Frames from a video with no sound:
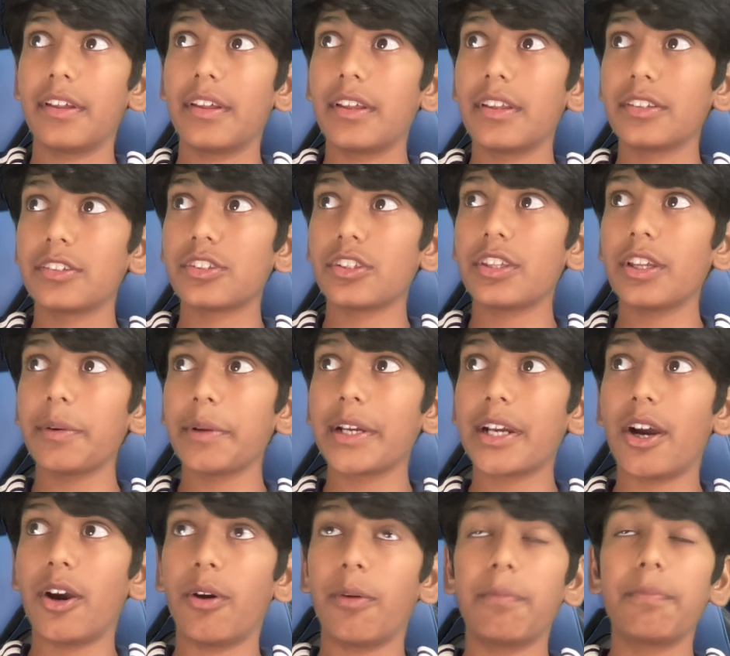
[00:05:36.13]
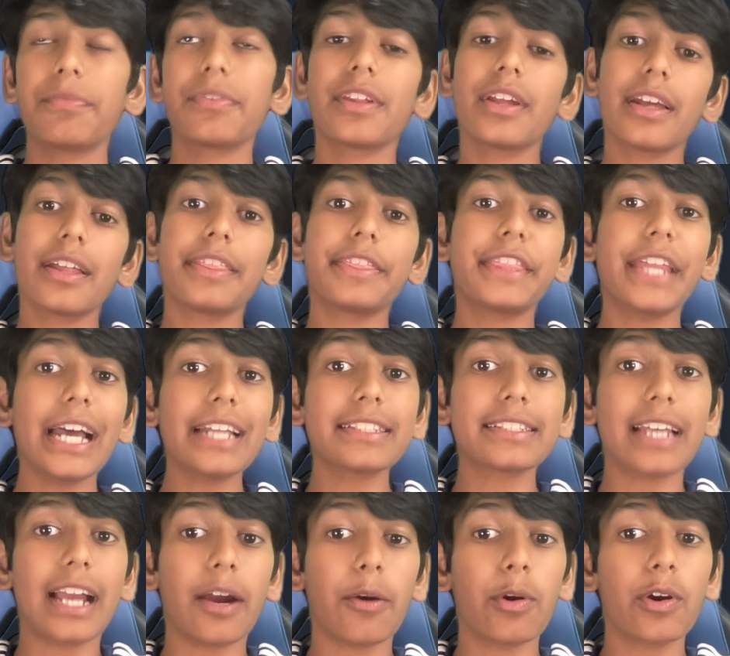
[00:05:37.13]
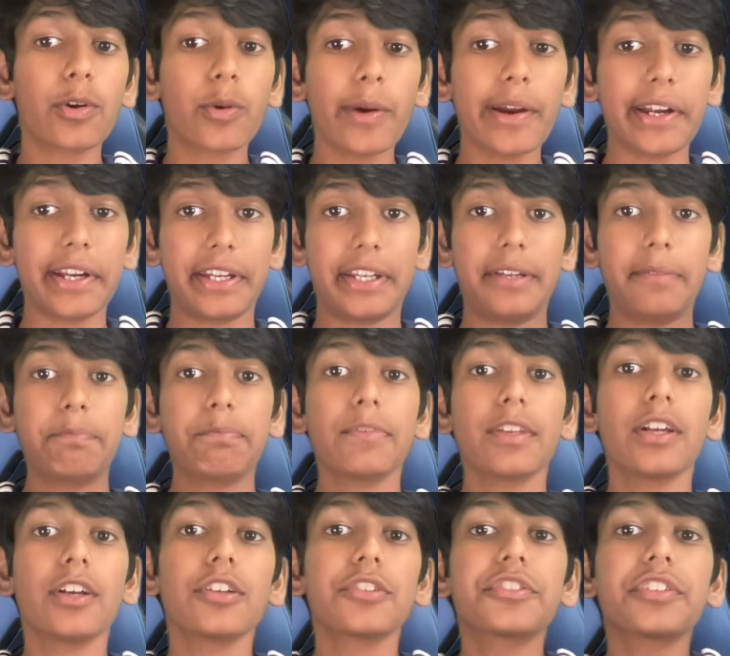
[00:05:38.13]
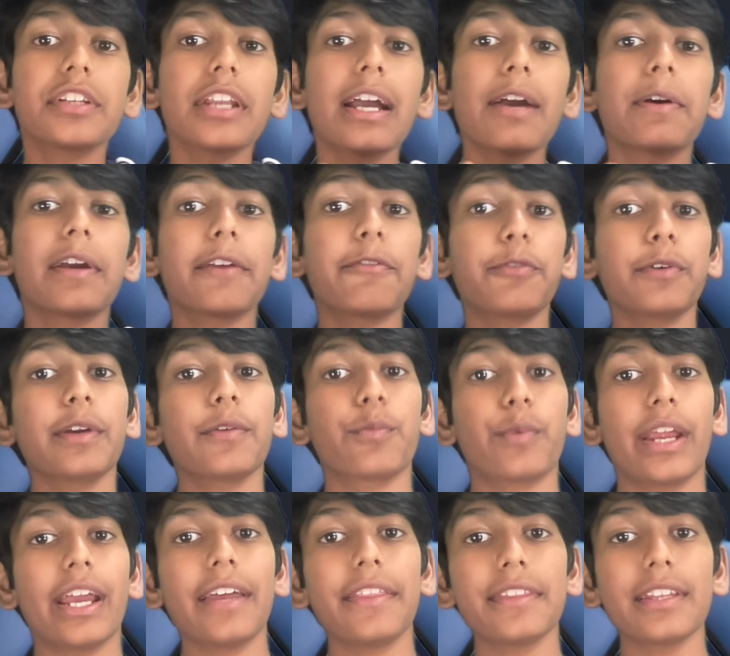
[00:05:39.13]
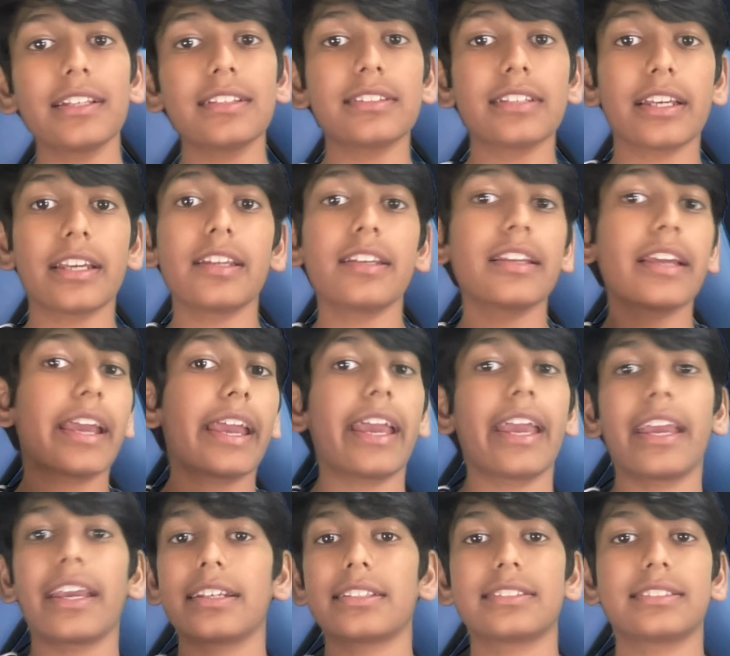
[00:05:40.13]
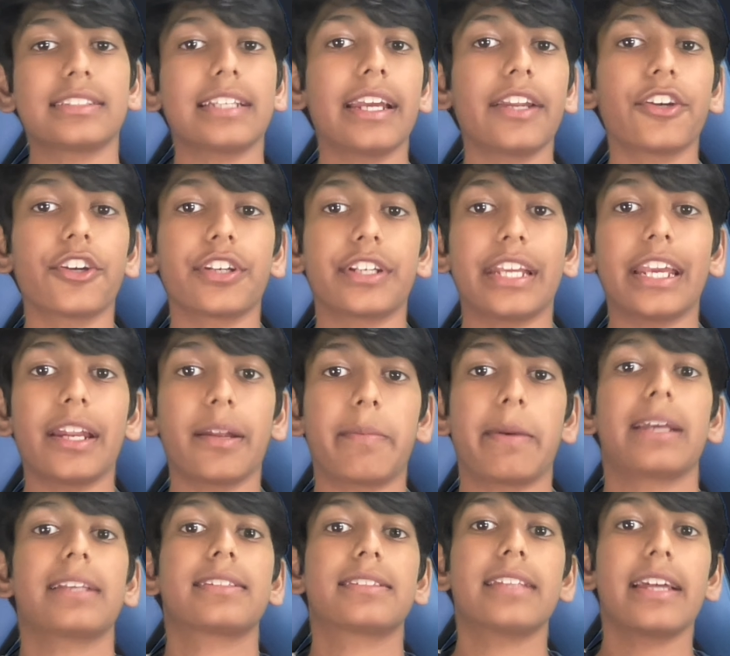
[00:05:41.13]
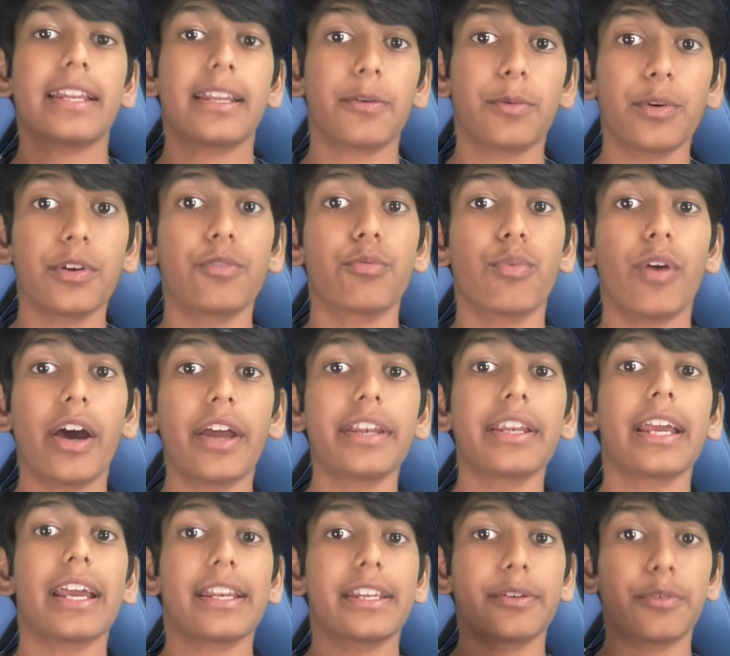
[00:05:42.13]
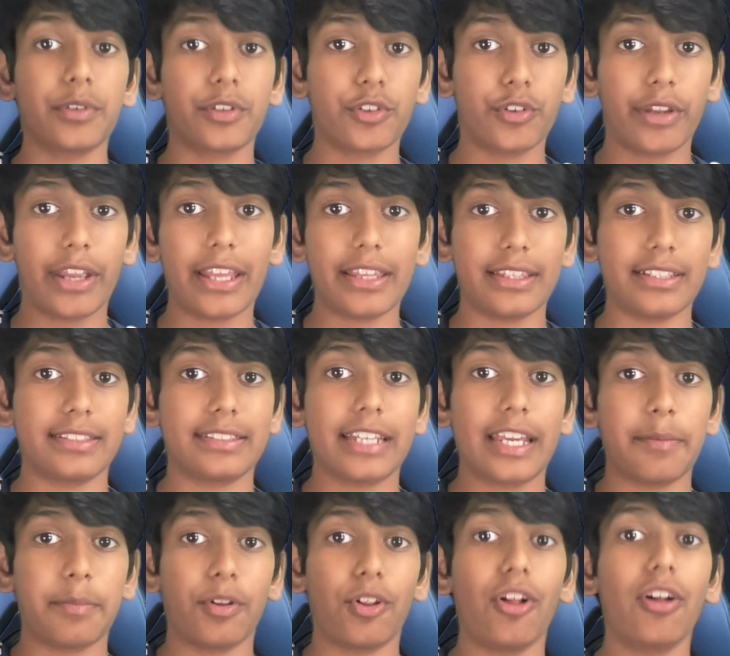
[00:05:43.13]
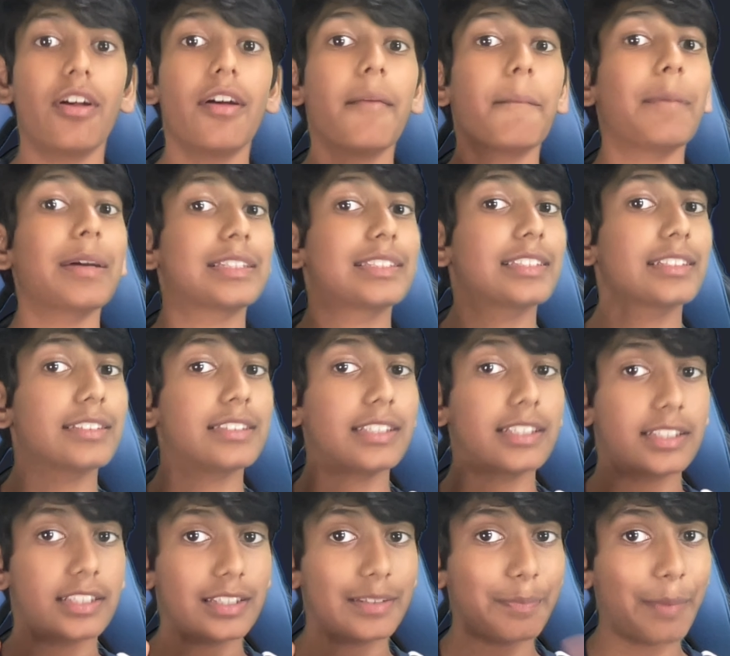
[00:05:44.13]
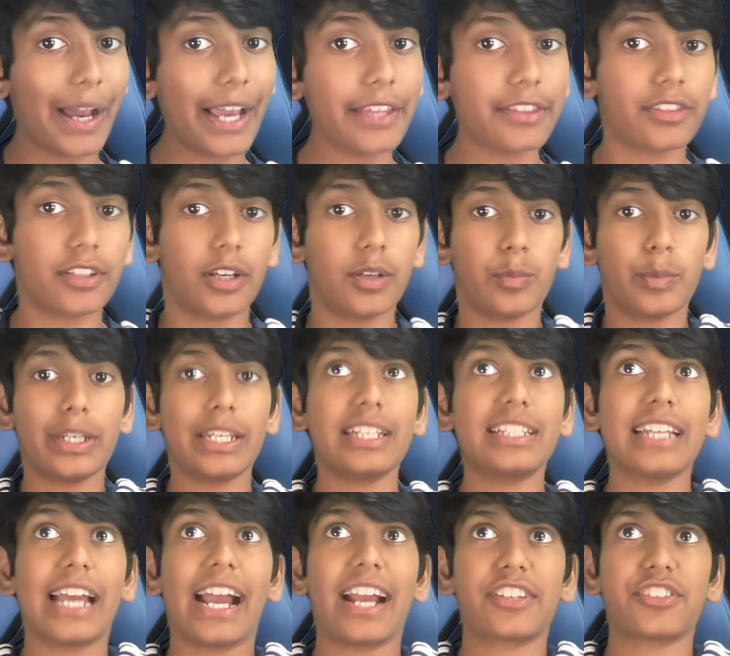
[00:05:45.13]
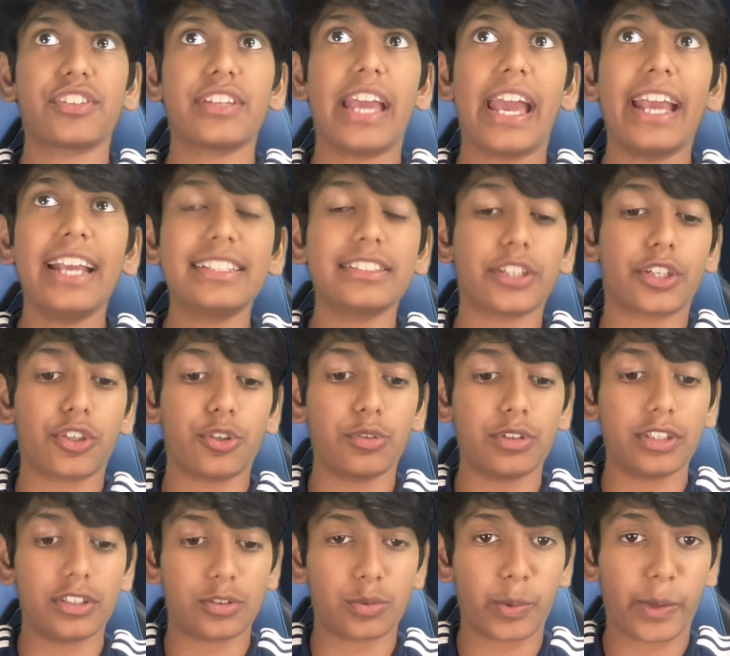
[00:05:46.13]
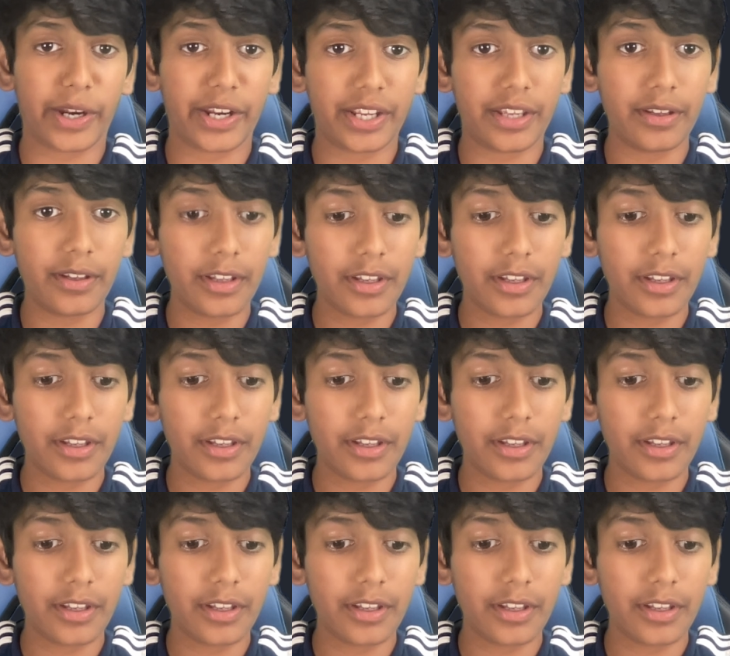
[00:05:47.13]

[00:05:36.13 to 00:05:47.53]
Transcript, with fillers: So there we go. That's our query. So now if we ran this in a standard database, then it would run and it would create this table. But since this is Python, we need to actually execute this query.